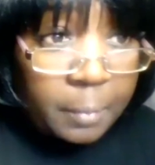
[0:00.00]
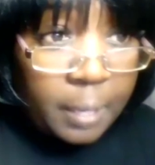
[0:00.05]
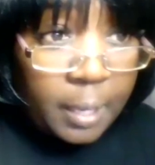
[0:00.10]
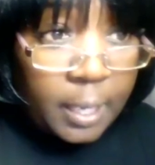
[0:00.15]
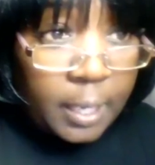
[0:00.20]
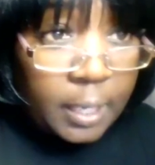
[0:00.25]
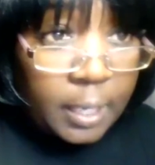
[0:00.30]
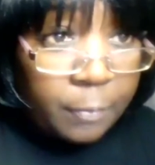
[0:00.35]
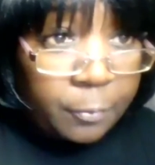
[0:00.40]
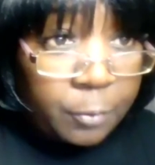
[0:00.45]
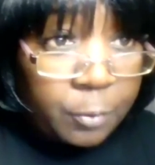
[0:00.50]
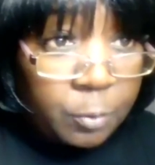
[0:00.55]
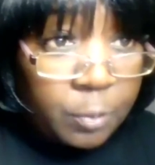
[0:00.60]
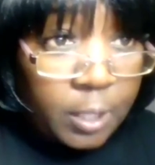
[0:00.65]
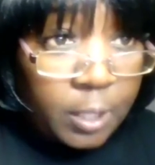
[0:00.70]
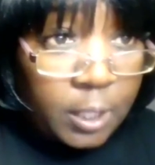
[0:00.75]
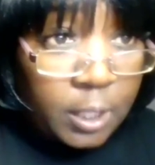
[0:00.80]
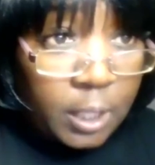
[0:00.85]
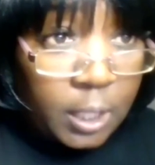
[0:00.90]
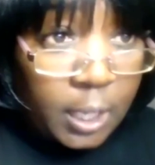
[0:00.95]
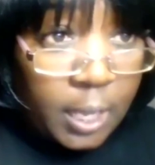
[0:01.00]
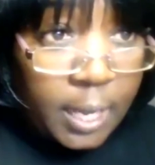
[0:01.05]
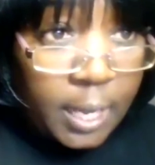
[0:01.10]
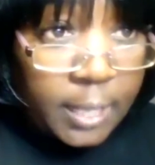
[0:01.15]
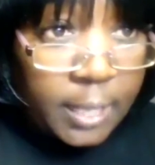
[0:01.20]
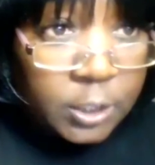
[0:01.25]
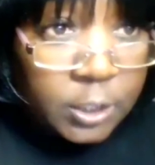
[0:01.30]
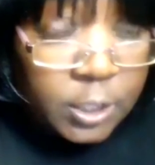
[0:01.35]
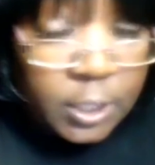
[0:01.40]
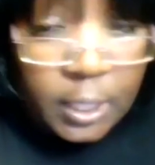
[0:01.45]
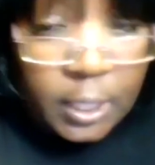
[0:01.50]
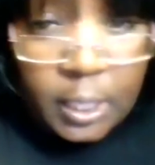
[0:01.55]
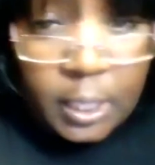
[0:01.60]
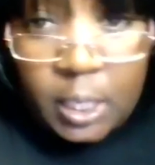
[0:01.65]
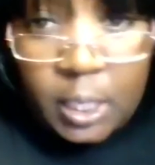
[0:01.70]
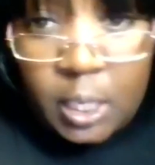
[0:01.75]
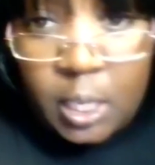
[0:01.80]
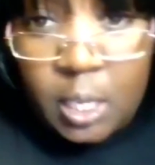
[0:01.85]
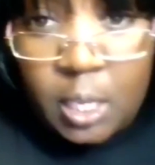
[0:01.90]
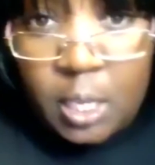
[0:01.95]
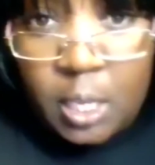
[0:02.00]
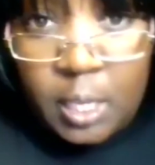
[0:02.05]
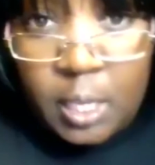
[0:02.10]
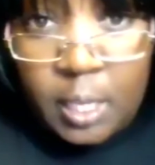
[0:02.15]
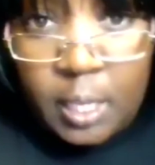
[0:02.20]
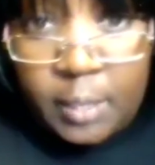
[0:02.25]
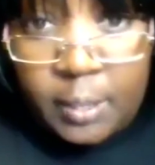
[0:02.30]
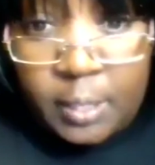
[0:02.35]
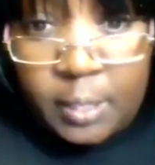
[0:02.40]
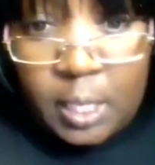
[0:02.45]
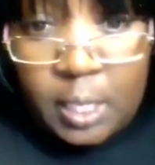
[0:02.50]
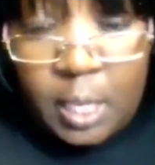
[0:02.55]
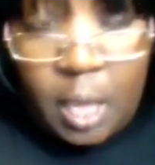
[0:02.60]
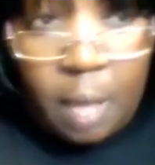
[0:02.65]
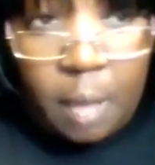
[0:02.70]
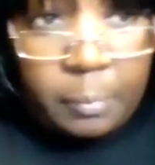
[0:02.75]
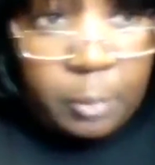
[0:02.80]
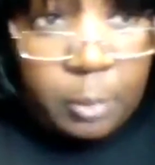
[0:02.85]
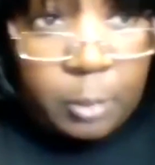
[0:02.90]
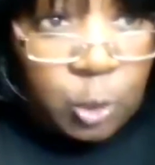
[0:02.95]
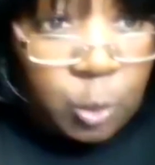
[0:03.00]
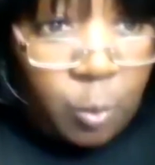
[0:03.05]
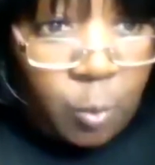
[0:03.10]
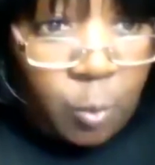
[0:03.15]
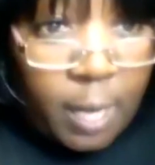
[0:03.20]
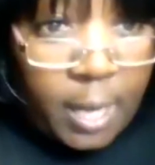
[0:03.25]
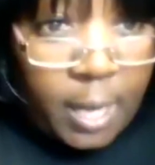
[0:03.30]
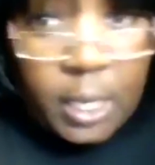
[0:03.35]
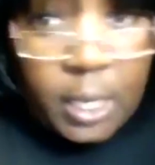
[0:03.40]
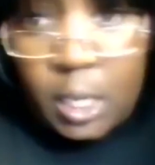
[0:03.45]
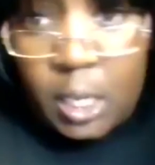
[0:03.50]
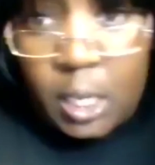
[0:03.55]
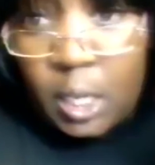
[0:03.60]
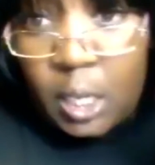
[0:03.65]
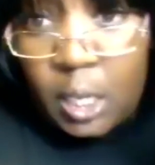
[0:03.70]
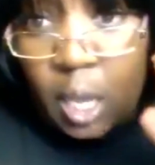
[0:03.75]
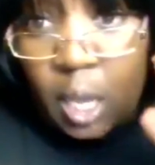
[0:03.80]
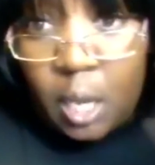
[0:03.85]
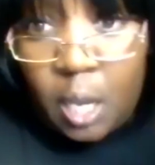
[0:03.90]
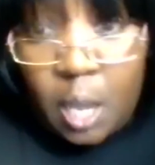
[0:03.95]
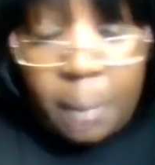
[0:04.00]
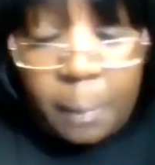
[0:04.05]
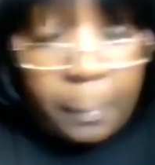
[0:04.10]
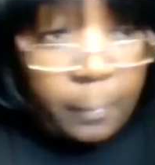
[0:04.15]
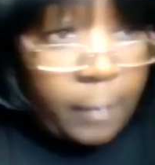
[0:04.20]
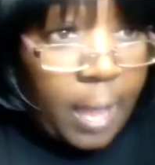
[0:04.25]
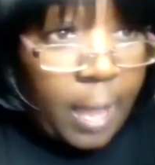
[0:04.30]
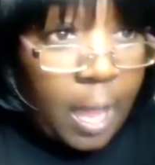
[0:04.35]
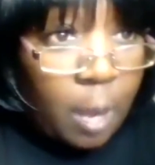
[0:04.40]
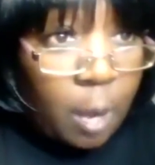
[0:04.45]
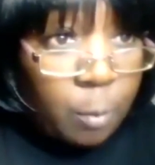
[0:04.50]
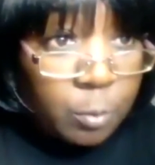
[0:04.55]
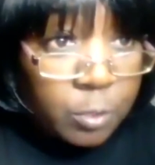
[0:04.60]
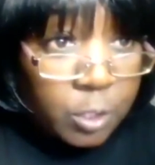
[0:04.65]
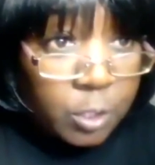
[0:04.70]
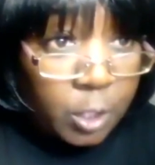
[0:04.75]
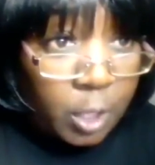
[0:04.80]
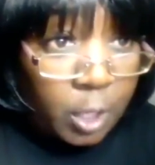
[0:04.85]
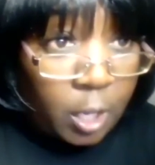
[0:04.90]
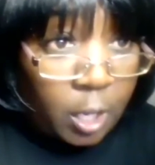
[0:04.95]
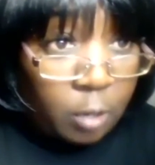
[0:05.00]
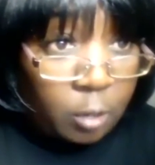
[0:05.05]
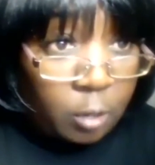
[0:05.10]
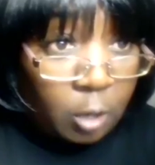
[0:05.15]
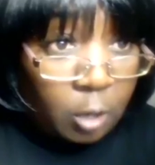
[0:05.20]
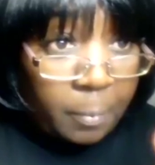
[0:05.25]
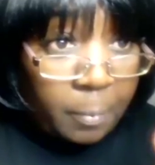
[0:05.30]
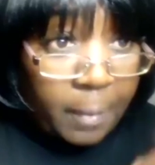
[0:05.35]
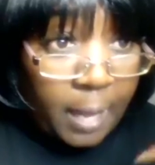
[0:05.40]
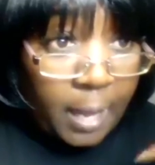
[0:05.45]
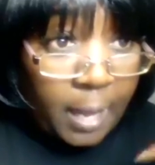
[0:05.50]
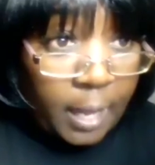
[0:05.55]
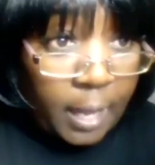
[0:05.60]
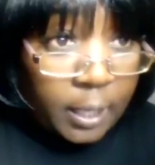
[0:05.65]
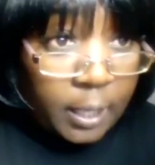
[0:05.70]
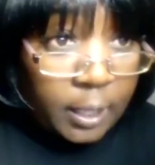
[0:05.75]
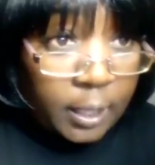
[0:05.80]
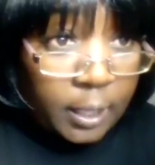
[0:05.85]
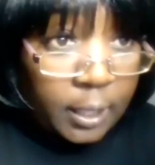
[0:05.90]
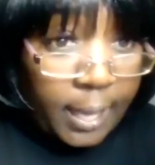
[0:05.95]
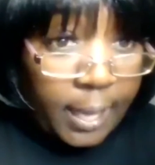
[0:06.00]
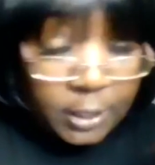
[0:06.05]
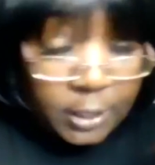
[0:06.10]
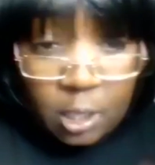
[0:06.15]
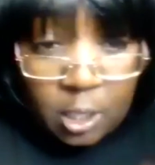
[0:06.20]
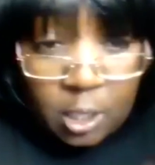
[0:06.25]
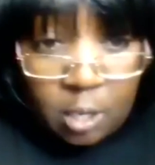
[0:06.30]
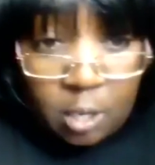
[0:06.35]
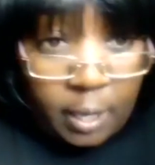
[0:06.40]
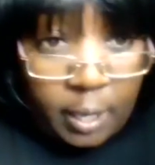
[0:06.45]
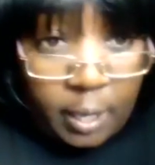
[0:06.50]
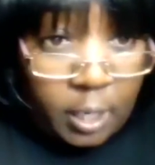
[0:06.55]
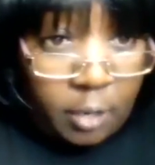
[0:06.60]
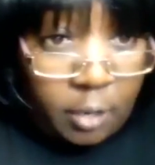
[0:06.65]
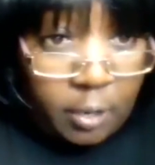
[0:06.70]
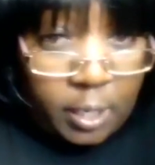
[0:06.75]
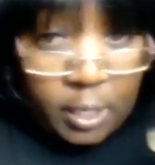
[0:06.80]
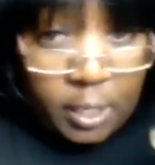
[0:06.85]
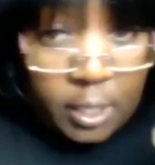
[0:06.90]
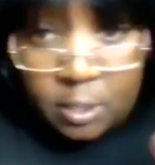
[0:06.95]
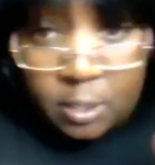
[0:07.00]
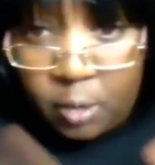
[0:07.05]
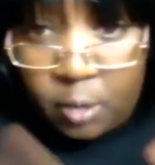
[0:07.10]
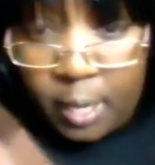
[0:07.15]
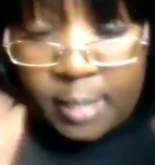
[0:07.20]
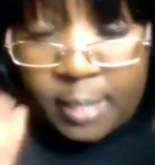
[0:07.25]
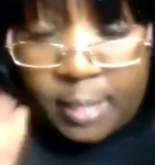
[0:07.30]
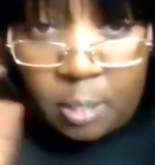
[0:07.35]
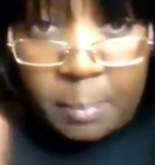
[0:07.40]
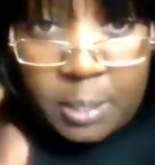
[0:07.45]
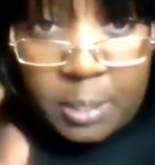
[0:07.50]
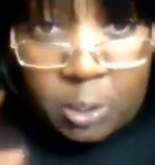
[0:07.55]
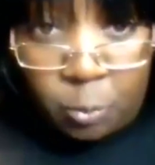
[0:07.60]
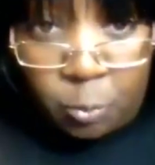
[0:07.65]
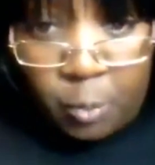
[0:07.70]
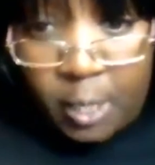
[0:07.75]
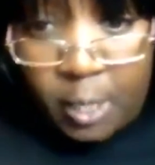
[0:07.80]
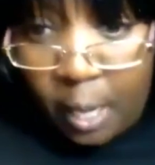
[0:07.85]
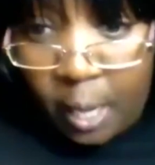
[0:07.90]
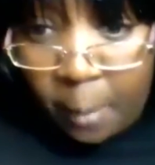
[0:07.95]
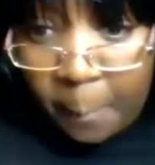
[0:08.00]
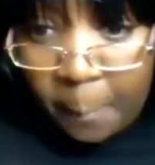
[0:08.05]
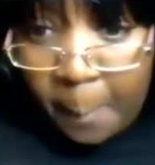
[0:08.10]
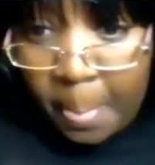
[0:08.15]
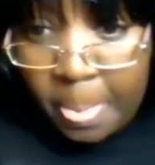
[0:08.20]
if you didn't catch the training a couple of hours ago, go back and catch it. Okay, there it is. Okay, it's on my screen now.